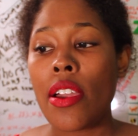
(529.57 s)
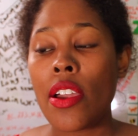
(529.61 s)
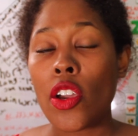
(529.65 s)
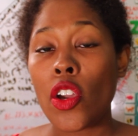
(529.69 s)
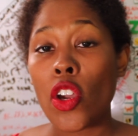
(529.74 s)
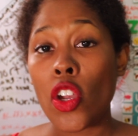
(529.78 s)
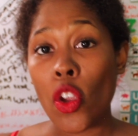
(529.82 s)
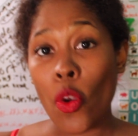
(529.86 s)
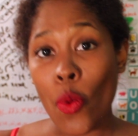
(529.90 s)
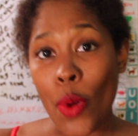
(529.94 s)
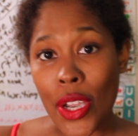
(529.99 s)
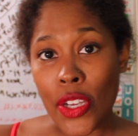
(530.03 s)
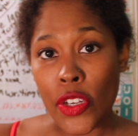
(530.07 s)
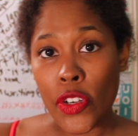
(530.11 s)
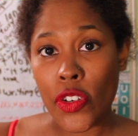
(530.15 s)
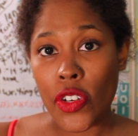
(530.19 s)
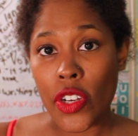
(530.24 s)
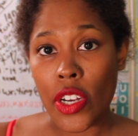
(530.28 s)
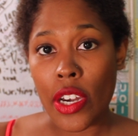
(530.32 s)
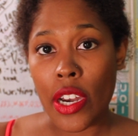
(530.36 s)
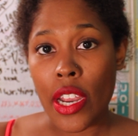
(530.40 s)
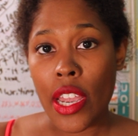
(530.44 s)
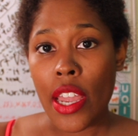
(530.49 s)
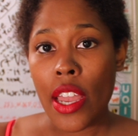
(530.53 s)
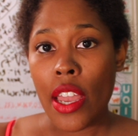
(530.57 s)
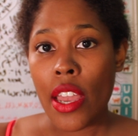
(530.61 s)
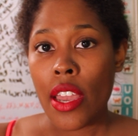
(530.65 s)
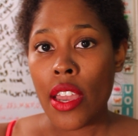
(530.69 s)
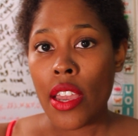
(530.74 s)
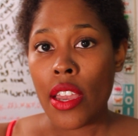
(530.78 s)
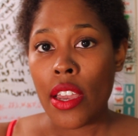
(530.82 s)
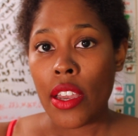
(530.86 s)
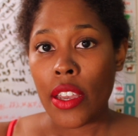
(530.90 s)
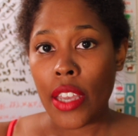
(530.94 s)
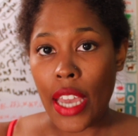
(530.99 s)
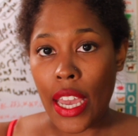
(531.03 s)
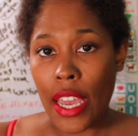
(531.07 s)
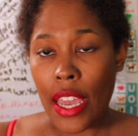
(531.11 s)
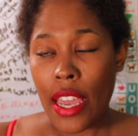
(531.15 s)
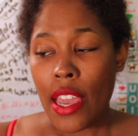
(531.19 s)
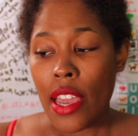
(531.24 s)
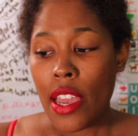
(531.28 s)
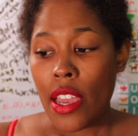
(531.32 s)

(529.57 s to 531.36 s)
good question. Okay,